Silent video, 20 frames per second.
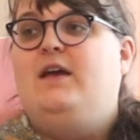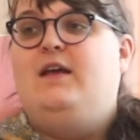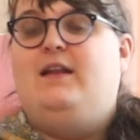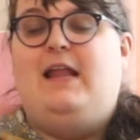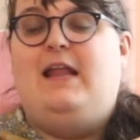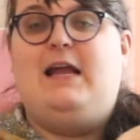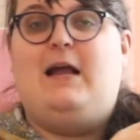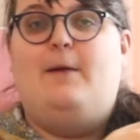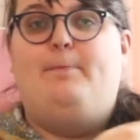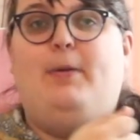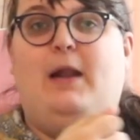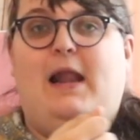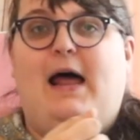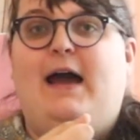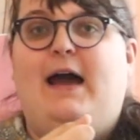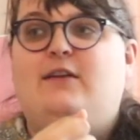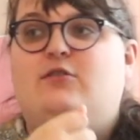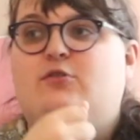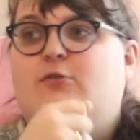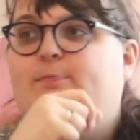like
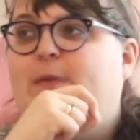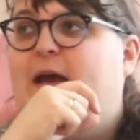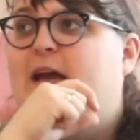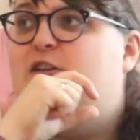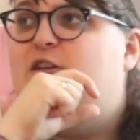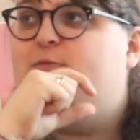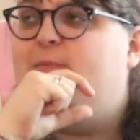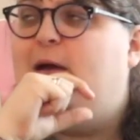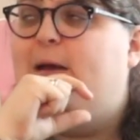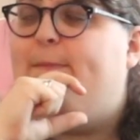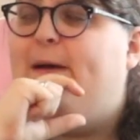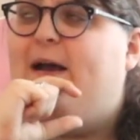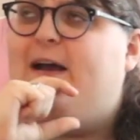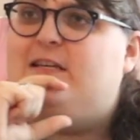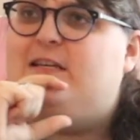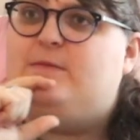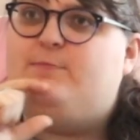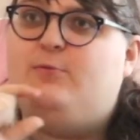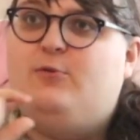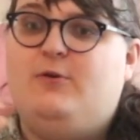applied to a page of my
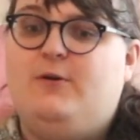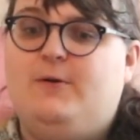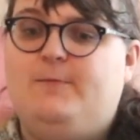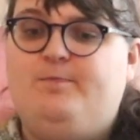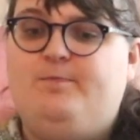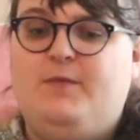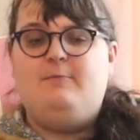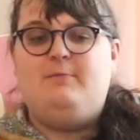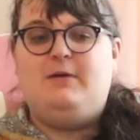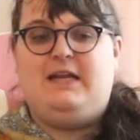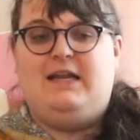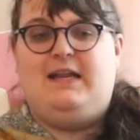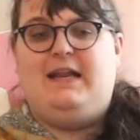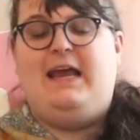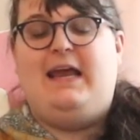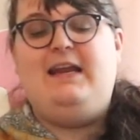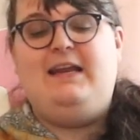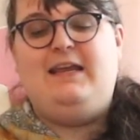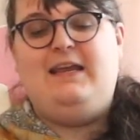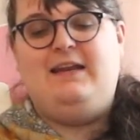passport. But the
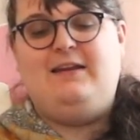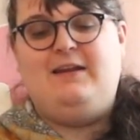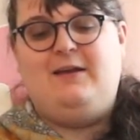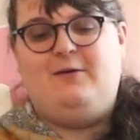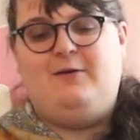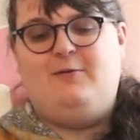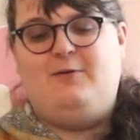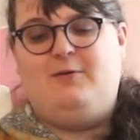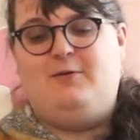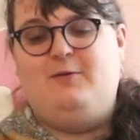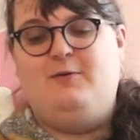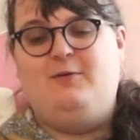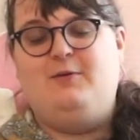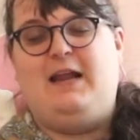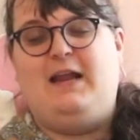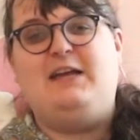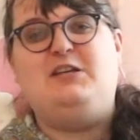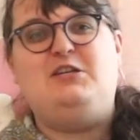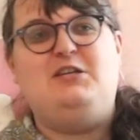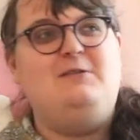lady in there who
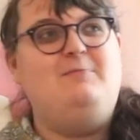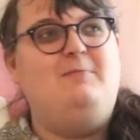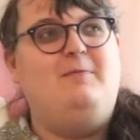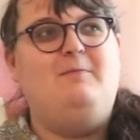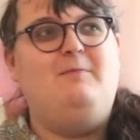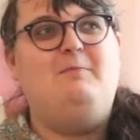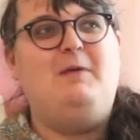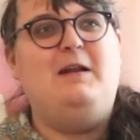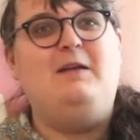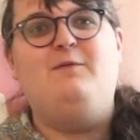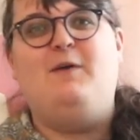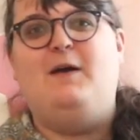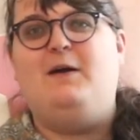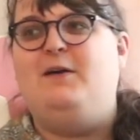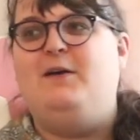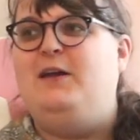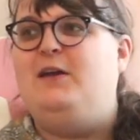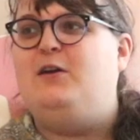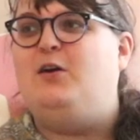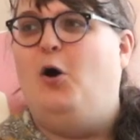like, she'd been
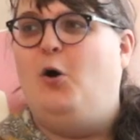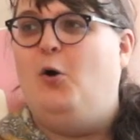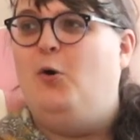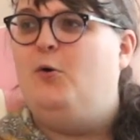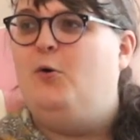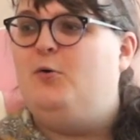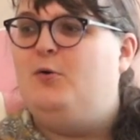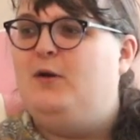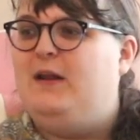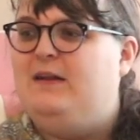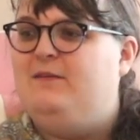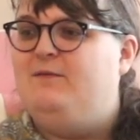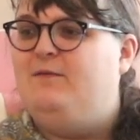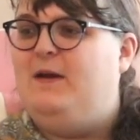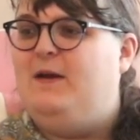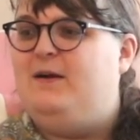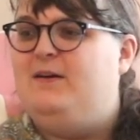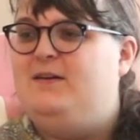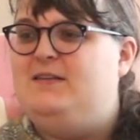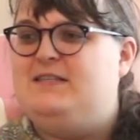very cold and
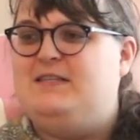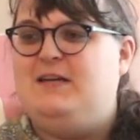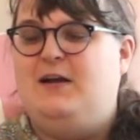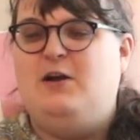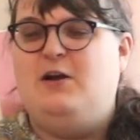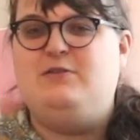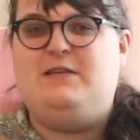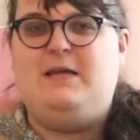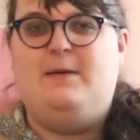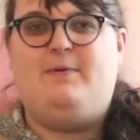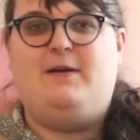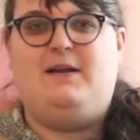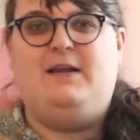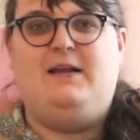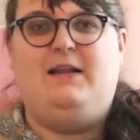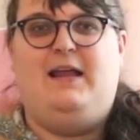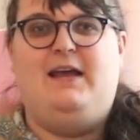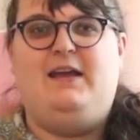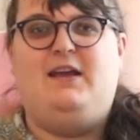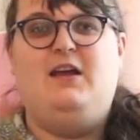very stereotypically
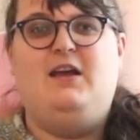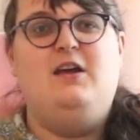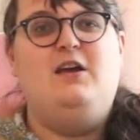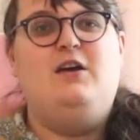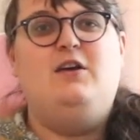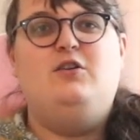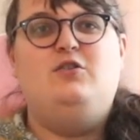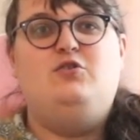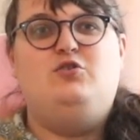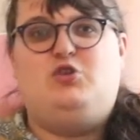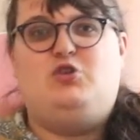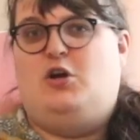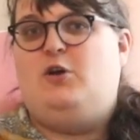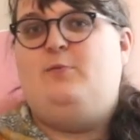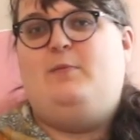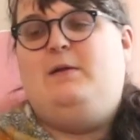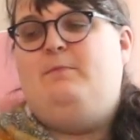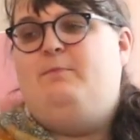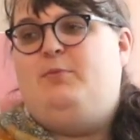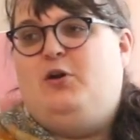like
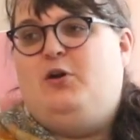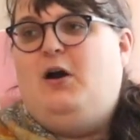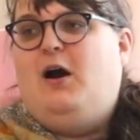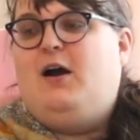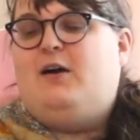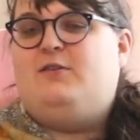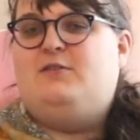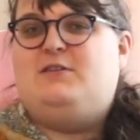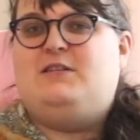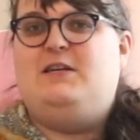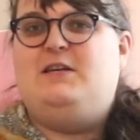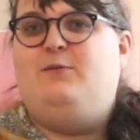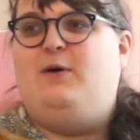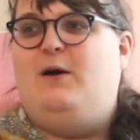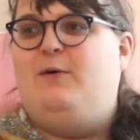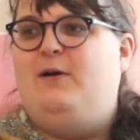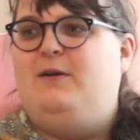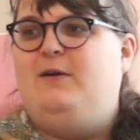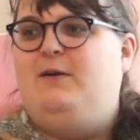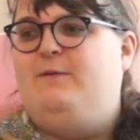German bureaucracy when
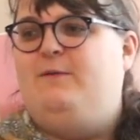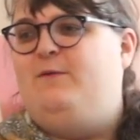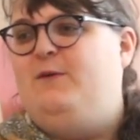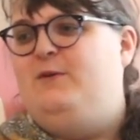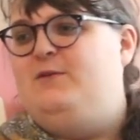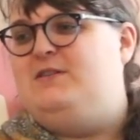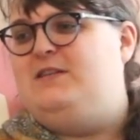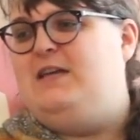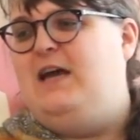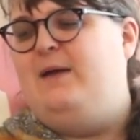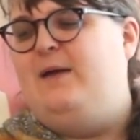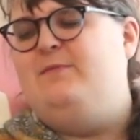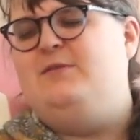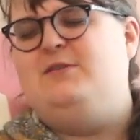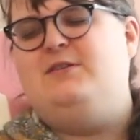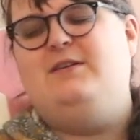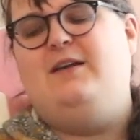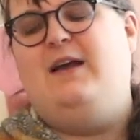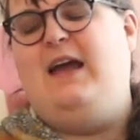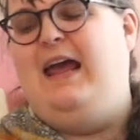I went the first time.
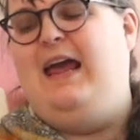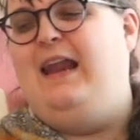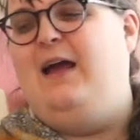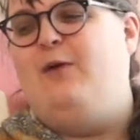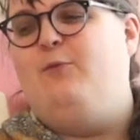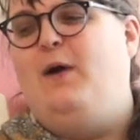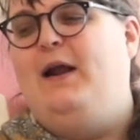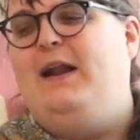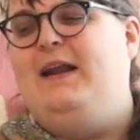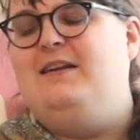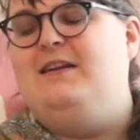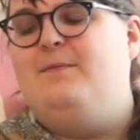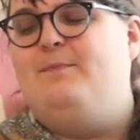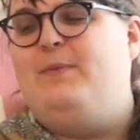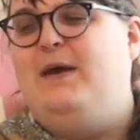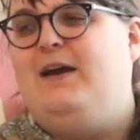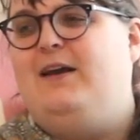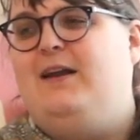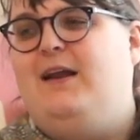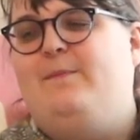And I went in to
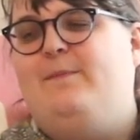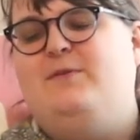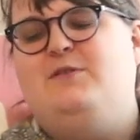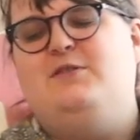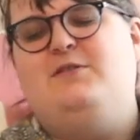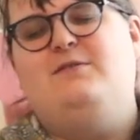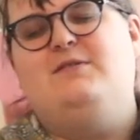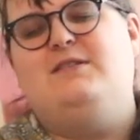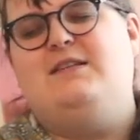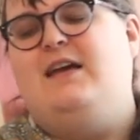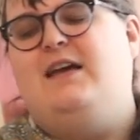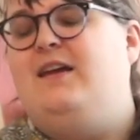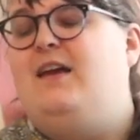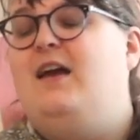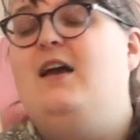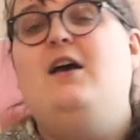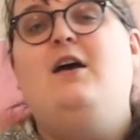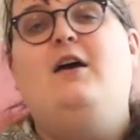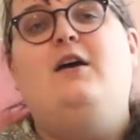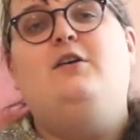pick it up and she was like,
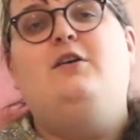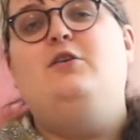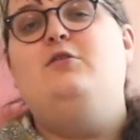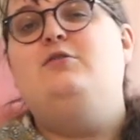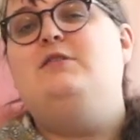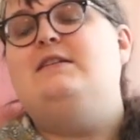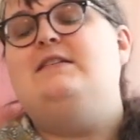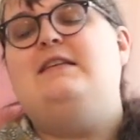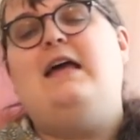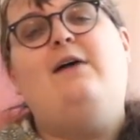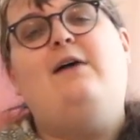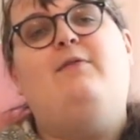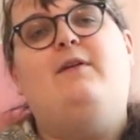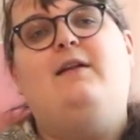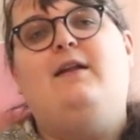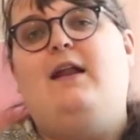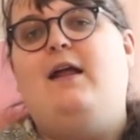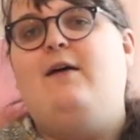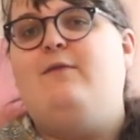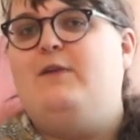"You just have a
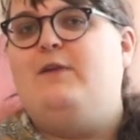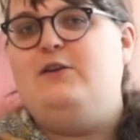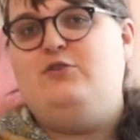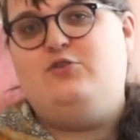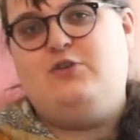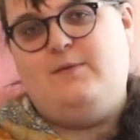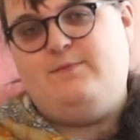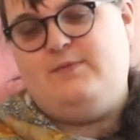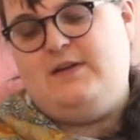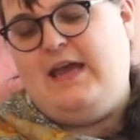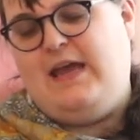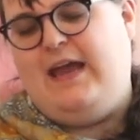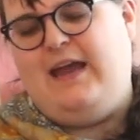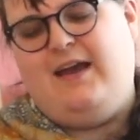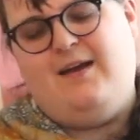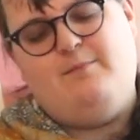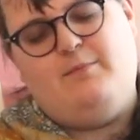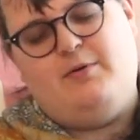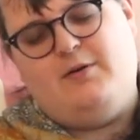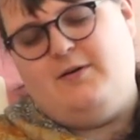lovely trip to
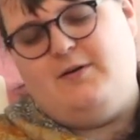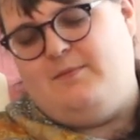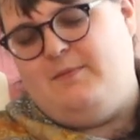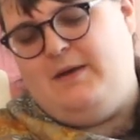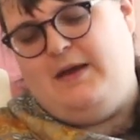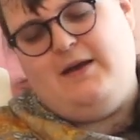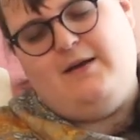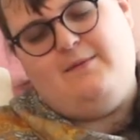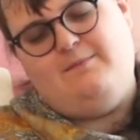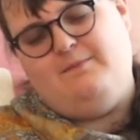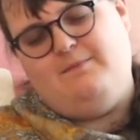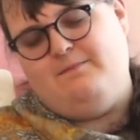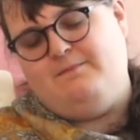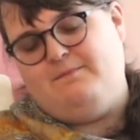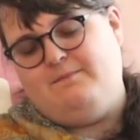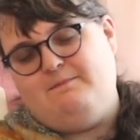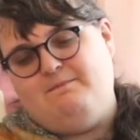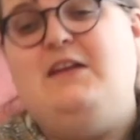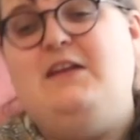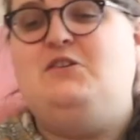Hamburg, ma'am."
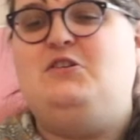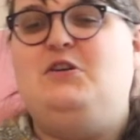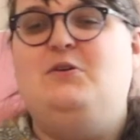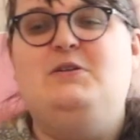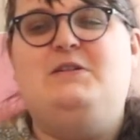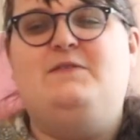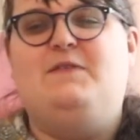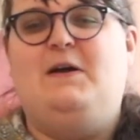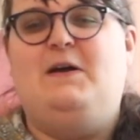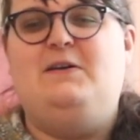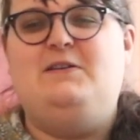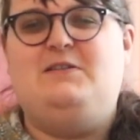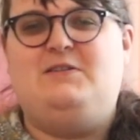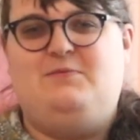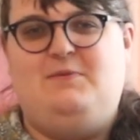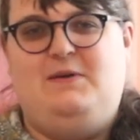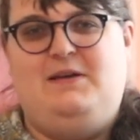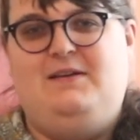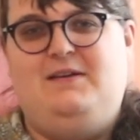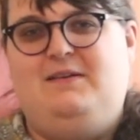She was very
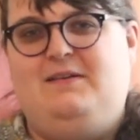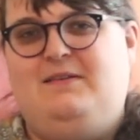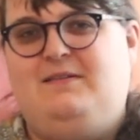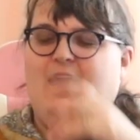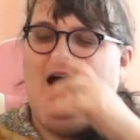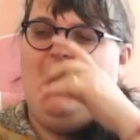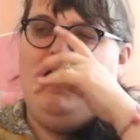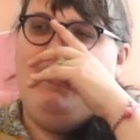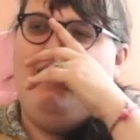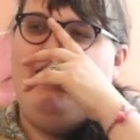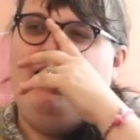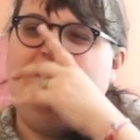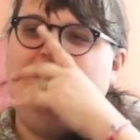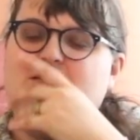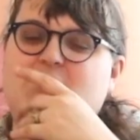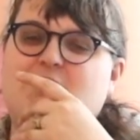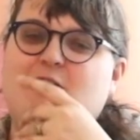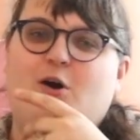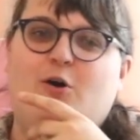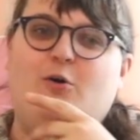sweet.
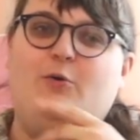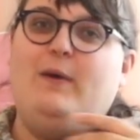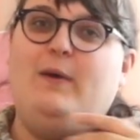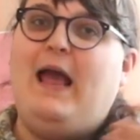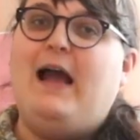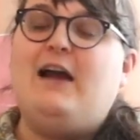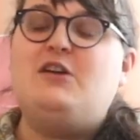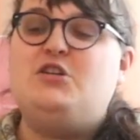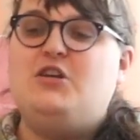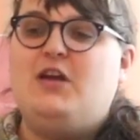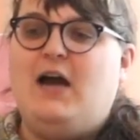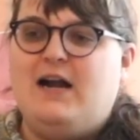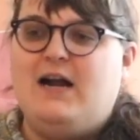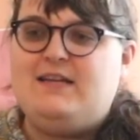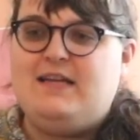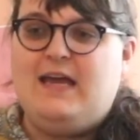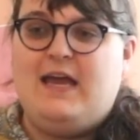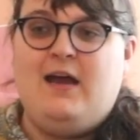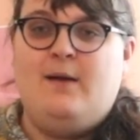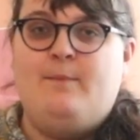So we actually got
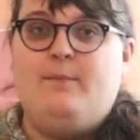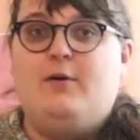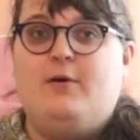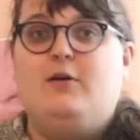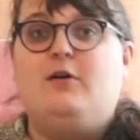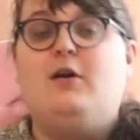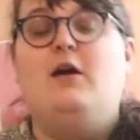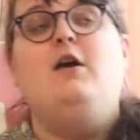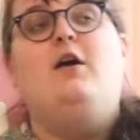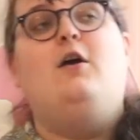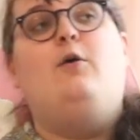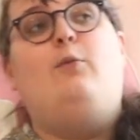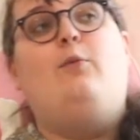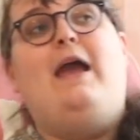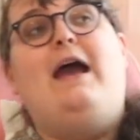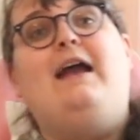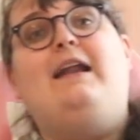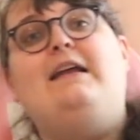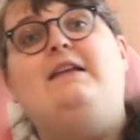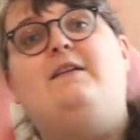to Hamburg. We
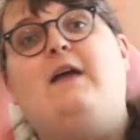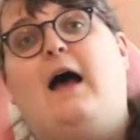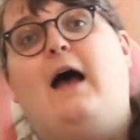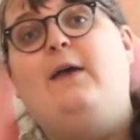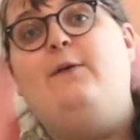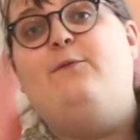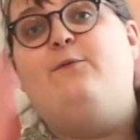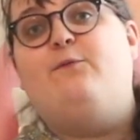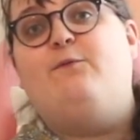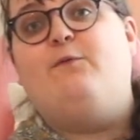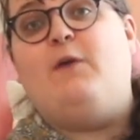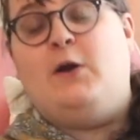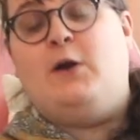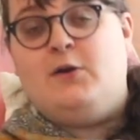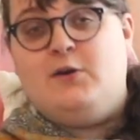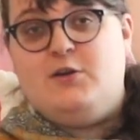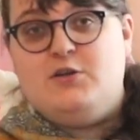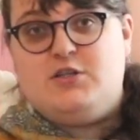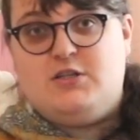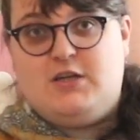had a
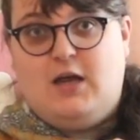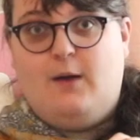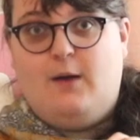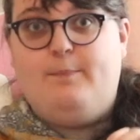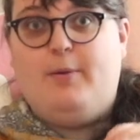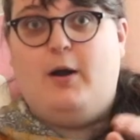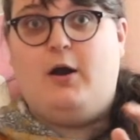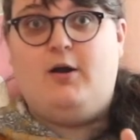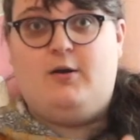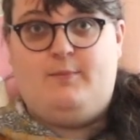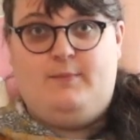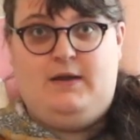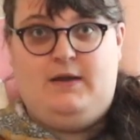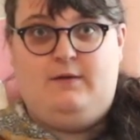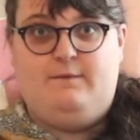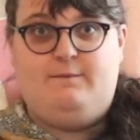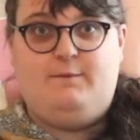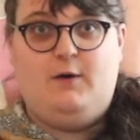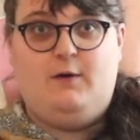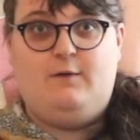furnished
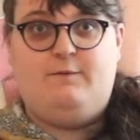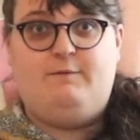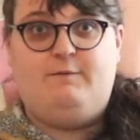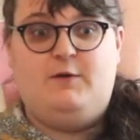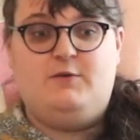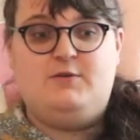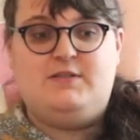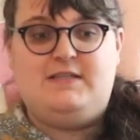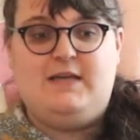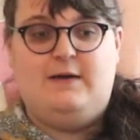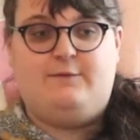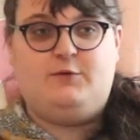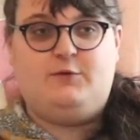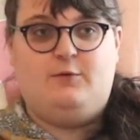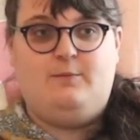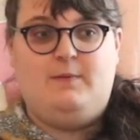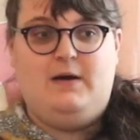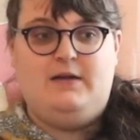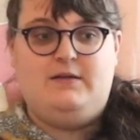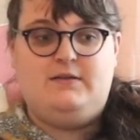apartment for our first
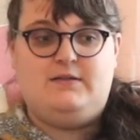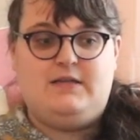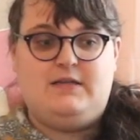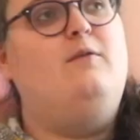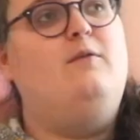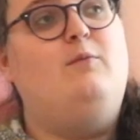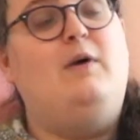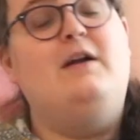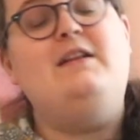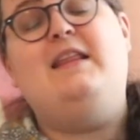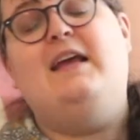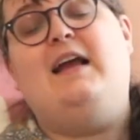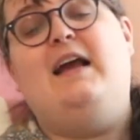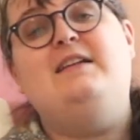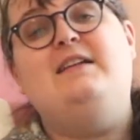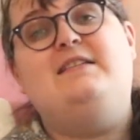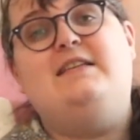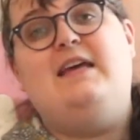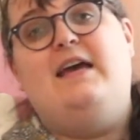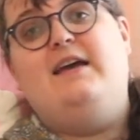several months. One thing
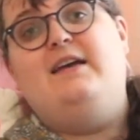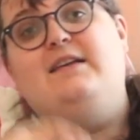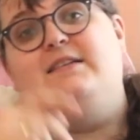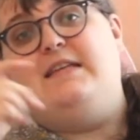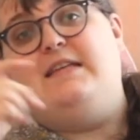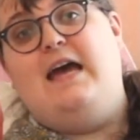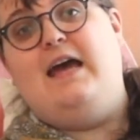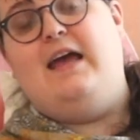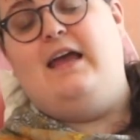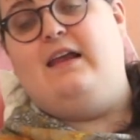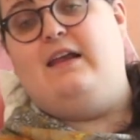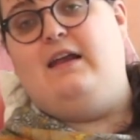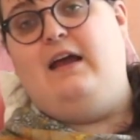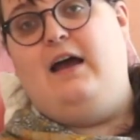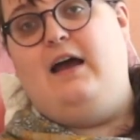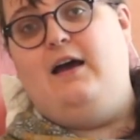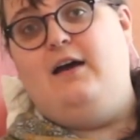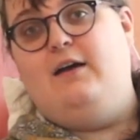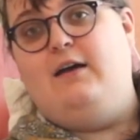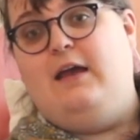I'd say is that
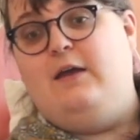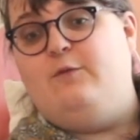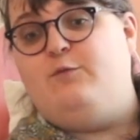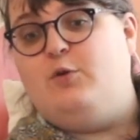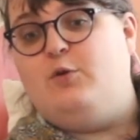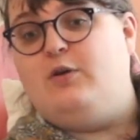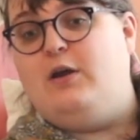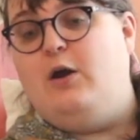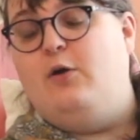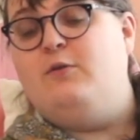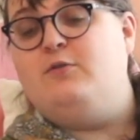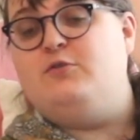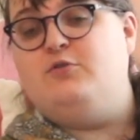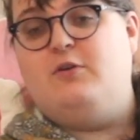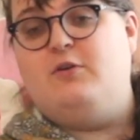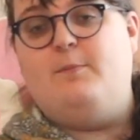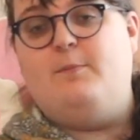if you're going to an